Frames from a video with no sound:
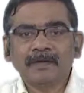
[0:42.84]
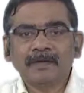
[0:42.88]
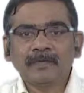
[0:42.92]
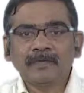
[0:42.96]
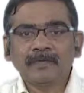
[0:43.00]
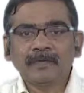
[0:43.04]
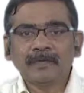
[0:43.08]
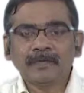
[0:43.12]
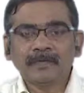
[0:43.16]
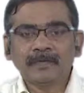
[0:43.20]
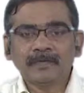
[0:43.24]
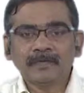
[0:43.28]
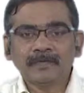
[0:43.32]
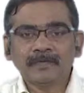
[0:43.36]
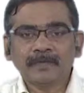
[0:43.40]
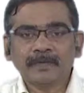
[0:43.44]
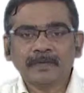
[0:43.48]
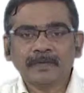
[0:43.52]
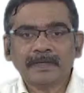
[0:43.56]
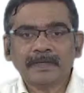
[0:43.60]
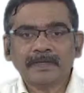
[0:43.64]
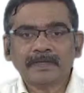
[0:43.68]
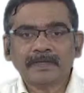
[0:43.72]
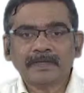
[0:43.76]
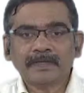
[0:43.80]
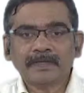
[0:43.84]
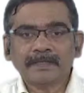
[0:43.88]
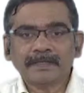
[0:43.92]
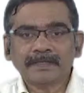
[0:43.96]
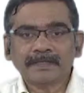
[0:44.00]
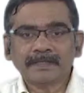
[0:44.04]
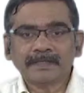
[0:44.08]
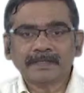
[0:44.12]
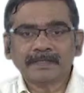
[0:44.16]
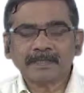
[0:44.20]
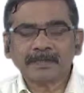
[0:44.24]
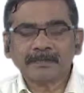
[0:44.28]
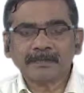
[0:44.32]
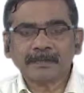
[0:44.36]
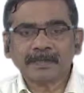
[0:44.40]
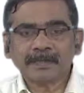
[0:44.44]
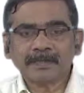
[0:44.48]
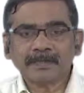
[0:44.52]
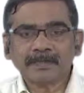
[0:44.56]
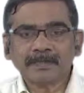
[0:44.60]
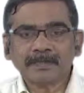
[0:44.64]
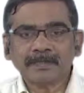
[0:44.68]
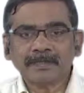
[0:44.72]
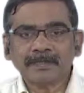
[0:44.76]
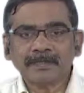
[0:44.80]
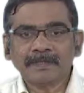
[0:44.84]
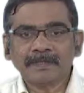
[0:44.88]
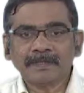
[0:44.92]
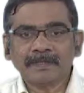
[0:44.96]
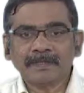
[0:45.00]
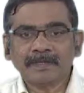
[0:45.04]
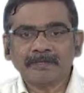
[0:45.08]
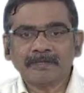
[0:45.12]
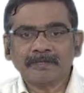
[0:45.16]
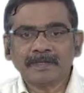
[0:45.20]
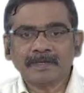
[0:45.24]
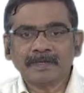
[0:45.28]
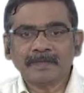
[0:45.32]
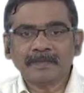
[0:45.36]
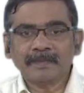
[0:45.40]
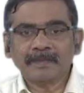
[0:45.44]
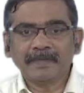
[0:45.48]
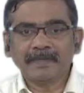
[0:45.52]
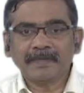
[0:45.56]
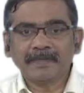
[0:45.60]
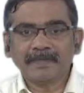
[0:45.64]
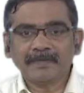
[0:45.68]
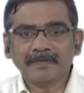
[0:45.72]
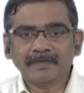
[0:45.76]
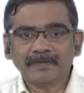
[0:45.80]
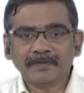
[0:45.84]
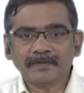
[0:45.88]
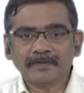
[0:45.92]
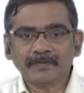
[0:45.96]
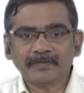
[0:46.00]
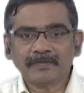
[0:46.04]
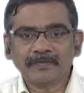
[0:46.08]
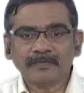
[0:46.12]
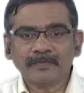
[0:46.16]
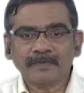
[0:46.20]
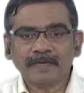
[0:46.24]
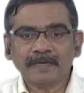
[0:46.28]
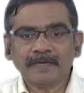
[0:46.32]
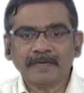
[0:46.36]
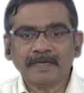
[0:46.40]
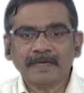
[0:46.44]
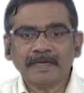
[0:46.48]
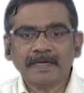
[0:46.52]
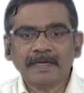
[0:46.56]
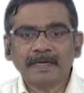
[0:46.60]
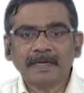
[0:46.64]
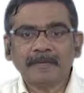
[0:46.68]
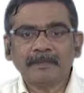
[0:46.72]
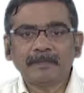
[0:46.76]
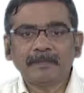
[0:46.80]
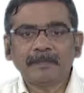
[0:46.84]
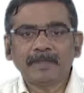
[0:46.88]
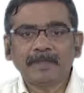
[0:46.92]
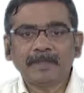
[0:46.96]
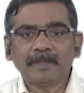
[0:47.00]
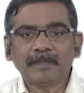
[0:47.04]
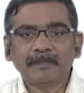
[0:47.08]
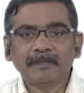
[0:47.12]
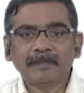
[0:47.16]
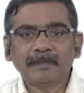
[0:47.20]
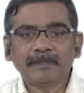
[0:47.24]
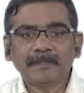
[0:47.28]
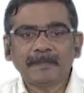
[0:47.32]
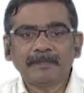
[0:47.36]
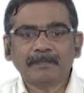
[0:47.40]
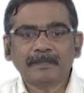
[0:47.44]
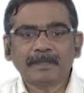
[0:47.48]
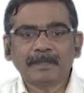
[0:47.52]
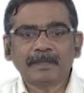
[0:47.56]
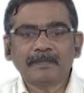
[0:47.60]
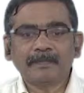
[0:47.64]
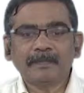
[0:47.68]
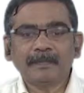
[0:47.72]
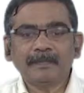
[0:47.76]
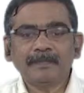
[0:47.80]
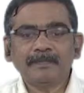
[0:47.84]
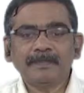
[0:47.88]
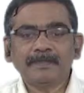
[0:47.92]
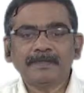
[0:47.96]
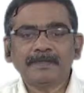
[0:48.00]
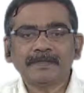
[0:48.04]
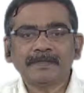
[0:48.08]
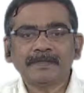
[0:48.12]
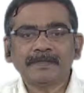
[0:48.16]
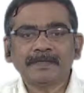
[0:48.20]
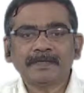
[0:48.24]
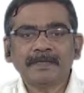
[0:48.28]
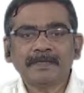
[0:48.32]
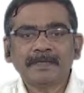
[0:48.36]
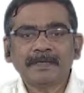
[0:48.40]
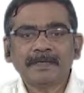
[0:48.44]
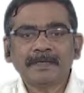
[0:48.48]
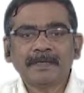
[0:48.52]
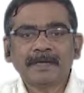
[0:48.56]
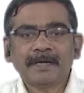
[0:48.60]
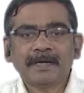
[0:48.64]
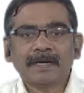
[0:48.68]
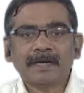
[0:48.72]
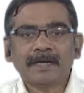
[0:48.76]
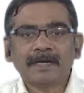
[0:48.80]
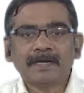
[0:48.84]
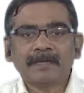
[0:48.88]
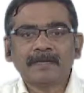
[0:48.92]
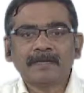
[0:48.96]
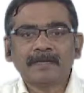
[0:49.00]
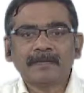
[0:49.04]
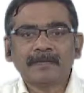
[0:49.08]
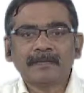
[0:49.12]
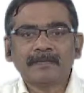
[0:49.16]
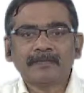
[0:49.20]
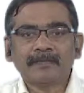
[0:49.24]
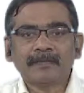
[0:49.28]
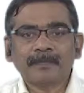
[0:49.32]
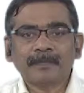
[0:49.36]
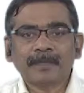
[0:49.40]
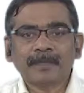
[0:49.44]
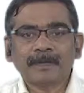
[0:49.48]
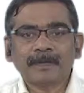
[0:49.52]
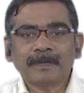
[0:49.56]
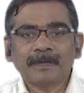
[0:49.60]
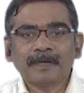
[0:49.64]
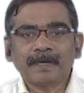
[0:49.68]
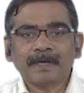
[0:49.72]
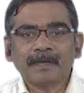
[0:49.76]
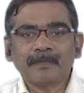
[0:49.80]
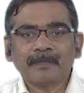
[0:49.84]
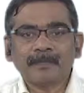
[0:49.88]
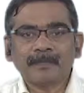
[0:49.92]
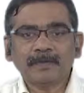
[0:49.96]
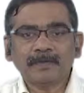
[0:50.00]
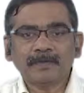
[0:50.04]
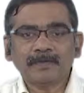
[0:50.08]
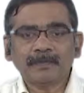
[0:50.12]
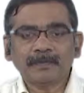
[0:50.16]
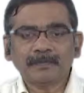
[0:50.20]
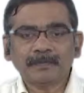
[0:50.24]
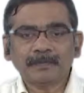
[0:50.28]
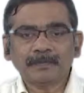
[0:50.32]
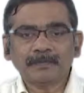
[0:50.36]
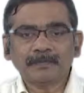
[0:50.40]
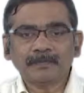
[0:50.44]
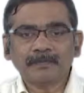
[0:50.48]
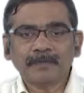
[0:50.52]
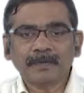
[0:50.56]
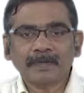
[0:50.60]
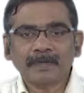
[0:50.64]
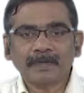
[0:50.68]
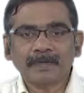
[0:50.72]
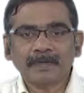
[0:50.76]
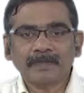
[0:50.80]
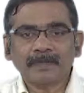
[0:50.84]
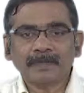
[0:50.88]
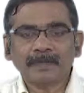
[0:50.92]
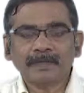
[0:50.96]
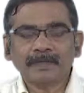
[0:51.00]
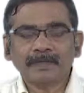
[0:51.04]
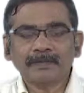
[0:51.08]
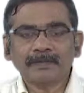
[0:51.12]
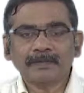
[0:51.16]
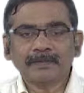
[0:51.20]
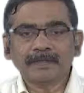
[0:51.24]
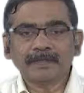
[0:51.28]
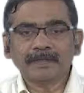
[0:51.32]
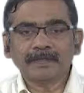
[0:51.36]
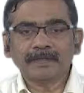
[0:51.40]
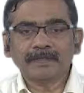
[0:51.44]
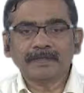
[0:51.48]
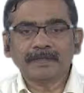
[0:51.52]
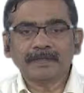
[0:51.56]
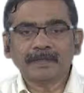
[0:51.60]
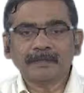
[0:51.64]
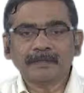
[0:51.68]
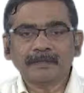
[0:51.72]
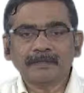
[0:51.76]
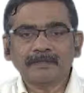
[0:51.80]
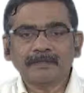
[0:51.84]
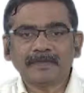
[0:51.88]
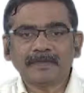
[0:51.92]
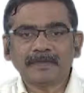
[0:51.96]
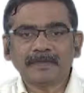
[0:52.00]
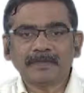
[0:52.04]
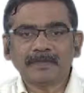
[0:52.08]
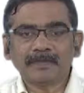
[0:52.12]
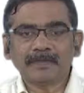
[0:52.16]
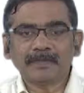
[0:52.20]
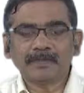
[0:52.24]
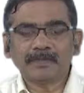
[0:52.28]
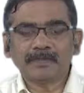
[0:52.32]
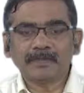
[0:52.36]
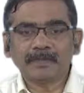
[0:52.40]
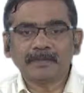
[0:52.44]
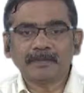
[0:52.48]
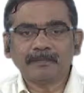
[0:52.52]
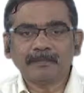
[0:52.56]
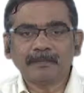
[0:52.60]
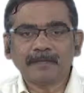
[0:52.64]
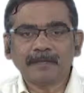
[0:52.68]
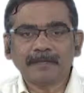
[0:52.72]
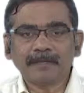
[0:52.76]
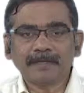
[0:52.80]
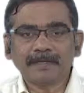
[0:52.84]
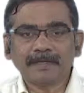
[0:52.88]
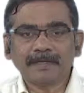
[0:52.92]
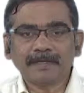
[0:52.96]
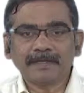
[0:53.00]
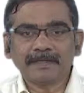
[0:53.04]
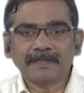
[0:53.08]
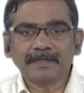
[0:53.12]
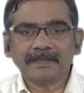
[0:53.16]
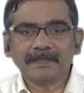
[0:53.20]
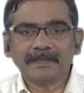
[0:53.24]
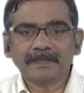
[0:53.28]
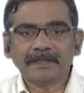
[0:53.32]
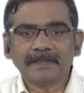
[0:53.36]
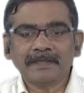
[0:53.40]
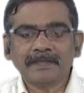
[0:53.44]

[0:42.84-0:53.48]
We are also going to discuss about the fundamentals of NP complete problems, and I am also going to give some of the most important